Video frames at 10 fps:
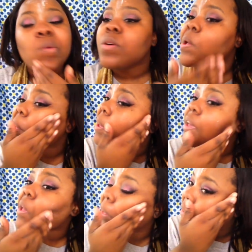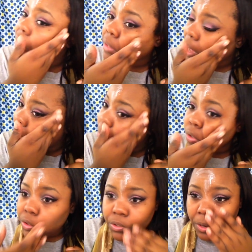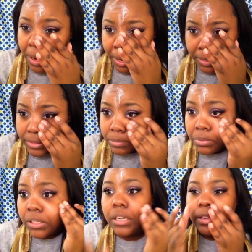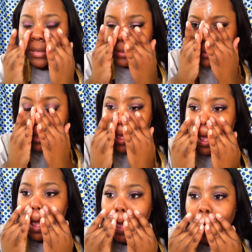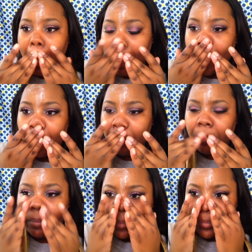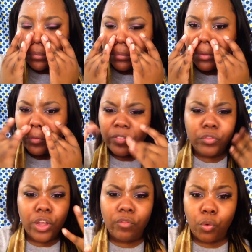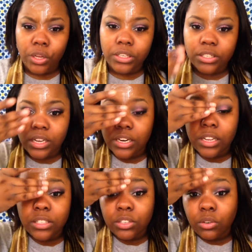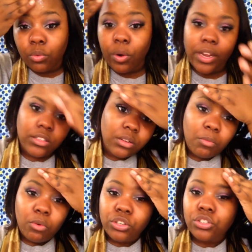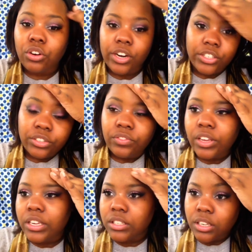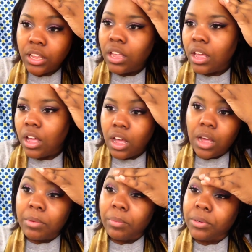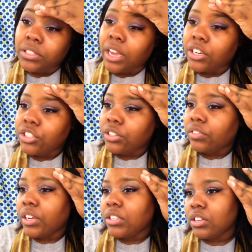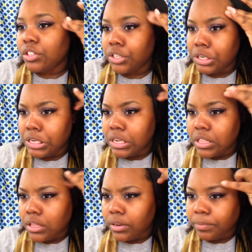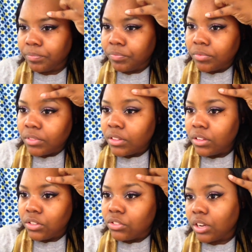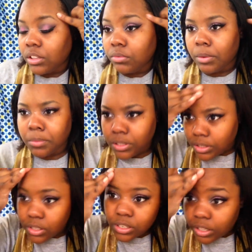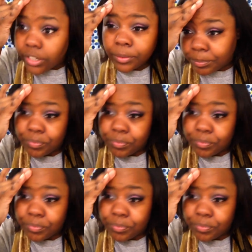okay and I moisturize because um, even if you have oily skin it's great to moisturize your face um, it protects your face underneath, not the rub concealer.